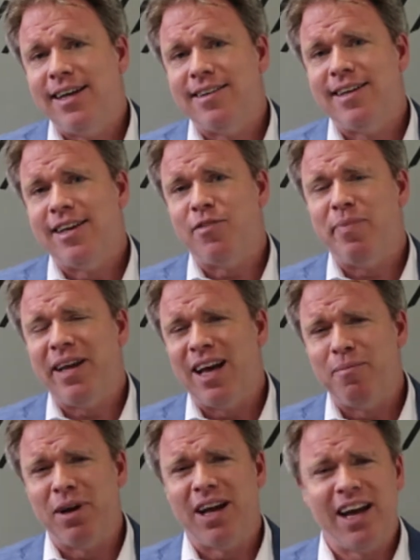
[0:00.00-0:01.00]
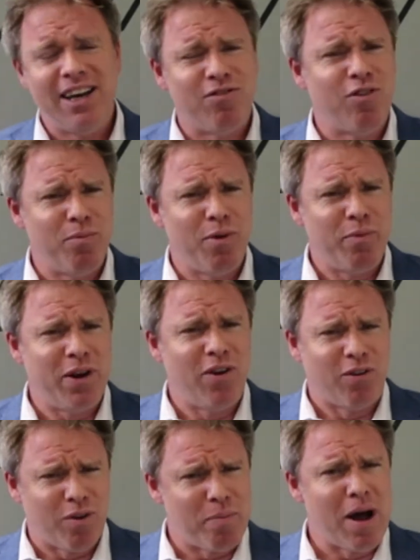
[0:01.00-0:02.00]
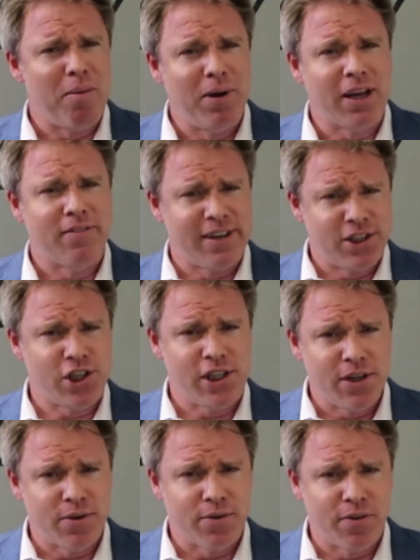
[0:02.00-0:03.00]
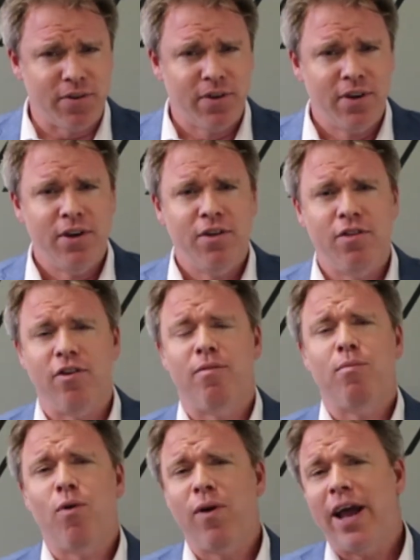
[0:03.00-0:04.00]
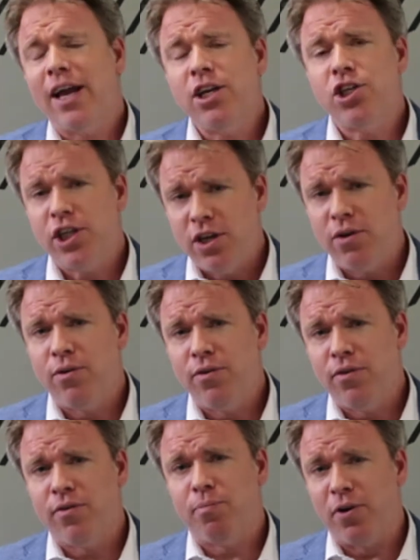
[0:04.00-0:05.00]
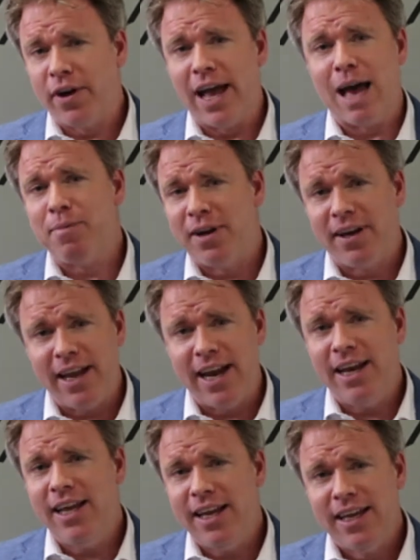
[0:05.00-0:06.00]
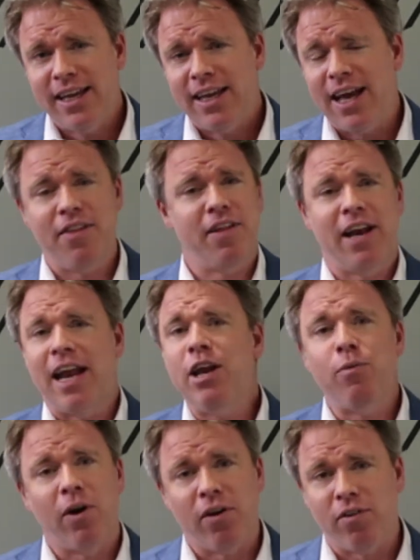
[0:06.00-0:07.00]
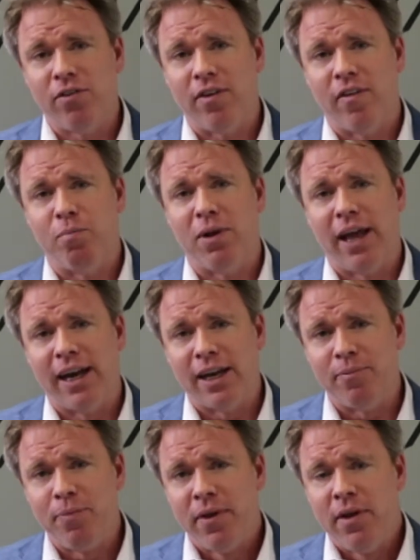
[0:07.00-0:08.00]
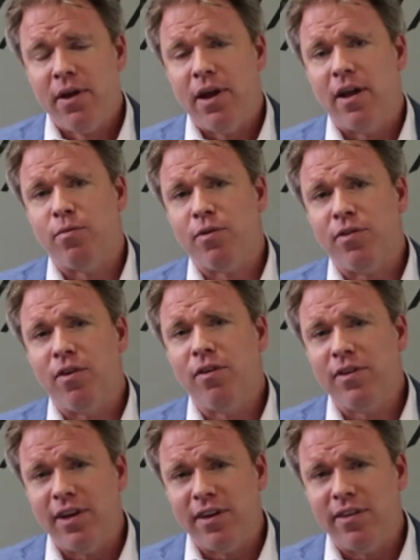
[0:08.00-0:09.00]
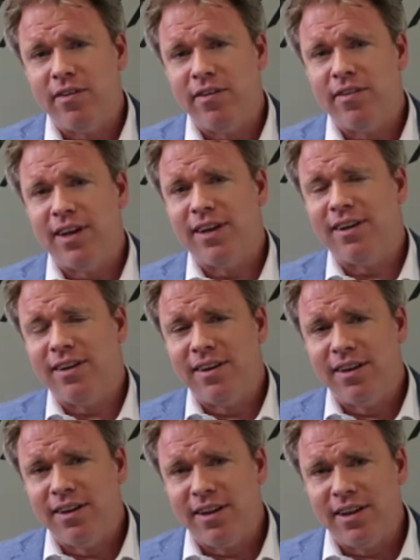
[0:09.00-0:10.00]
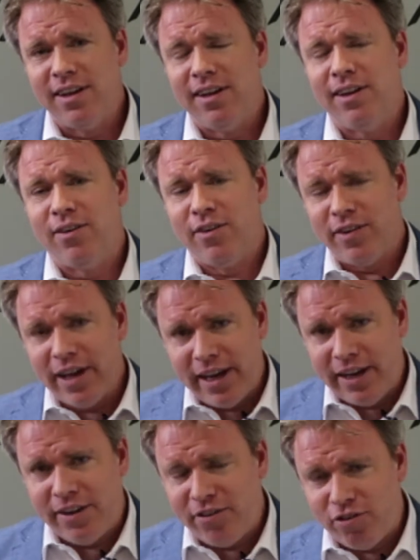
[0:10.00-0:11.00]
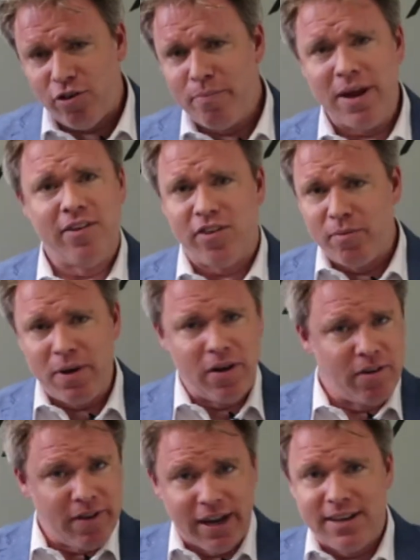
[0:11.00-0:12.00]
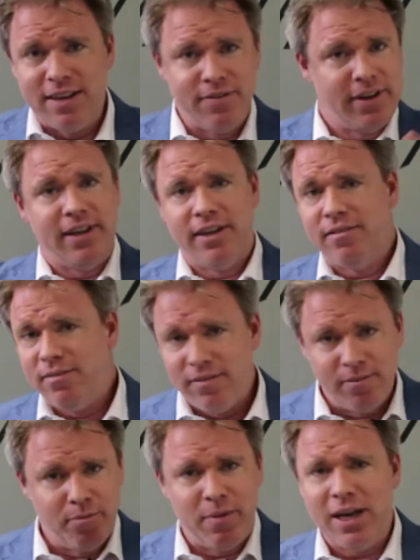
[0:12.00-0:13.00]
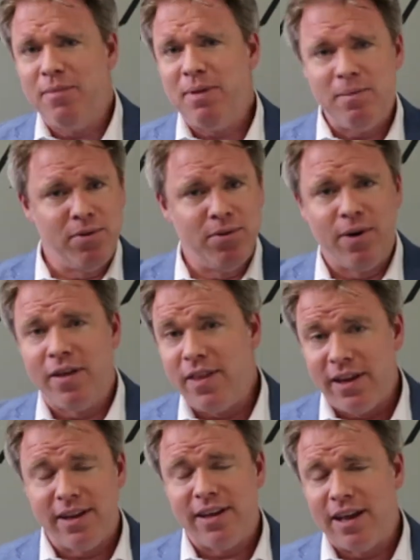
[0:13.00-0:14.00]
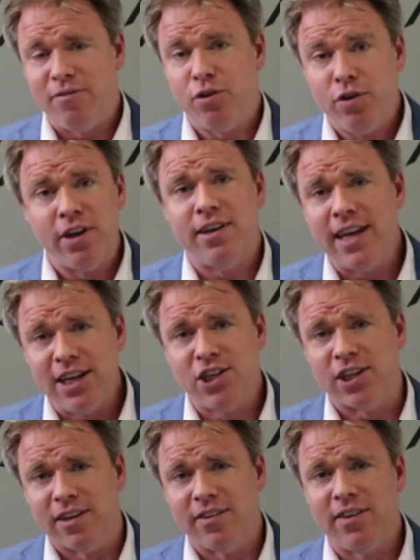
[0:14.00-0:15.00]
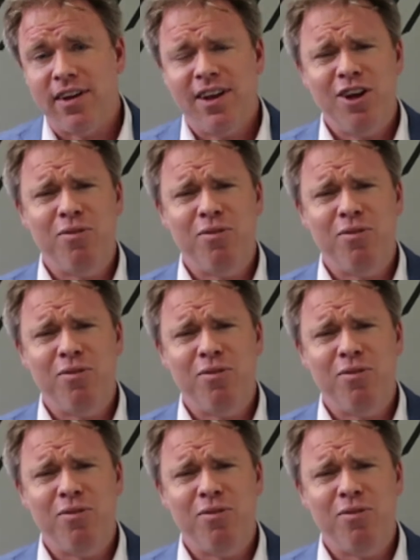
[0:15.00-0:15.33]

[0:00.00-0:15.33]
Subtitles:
is that it's become a kind of what we call republic of NGOs. There are more NGOs per capita in Haiti than anywhere else on the planet. And the result is that there is a tremendous amount of activity, many people who I think have good intentions,